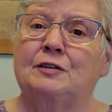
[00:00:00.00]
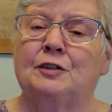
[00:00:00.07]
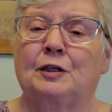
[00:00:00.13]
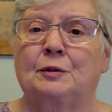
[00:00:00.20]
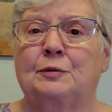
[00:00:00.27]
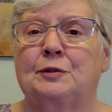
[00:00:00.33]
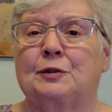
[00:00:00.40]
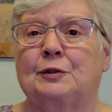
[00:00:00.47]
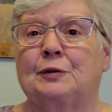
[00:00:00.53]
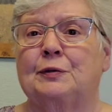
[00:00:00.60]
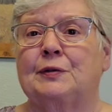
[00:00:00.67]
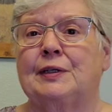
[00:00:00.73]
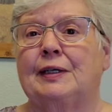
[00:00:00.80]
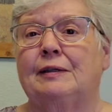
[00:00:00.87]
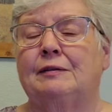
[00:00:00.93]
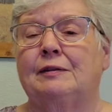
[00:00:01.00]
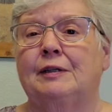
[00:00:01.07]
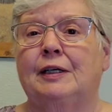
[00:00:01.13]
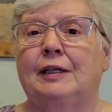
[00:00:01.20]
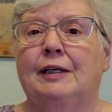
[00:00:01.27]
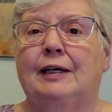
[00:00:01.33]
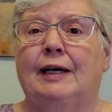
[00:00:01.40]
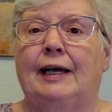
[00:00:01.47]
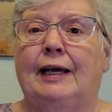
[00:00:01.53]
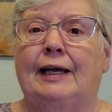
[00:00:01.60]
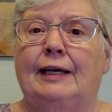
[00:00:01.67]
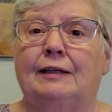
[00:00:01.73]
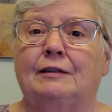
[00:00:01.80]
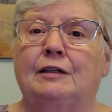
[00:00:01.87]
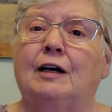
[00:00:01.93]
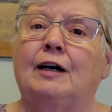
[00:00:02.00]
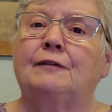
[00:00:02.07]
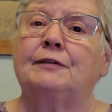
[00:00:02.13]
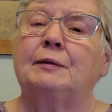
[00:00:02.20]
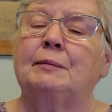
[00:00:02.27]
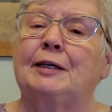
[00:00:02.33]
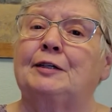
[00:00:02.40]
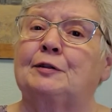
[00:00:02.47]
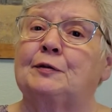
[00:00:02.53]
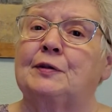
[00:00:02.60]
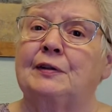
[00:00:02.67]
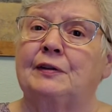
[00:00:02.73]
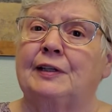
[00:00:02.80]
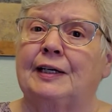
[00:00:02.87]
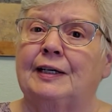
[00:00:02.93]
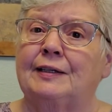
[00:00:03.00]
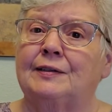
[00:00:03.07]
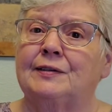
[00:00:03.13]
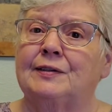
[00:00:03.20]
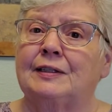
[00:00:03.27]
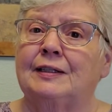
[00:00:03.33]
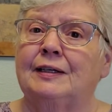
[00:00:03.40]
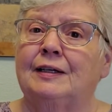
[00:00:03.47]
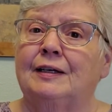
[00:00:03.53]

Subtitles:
toasters and coffee makers and things.